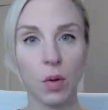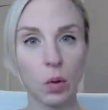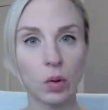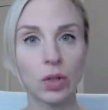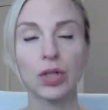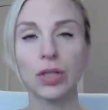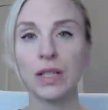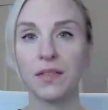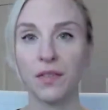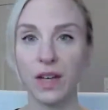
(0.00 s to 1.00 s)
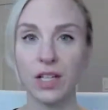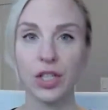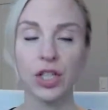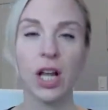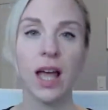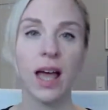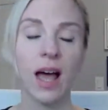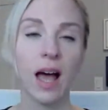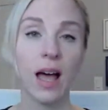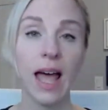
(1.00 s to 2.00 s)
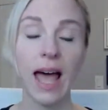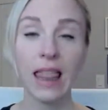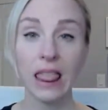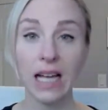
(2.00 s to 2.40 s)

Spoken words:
poultry, fish, at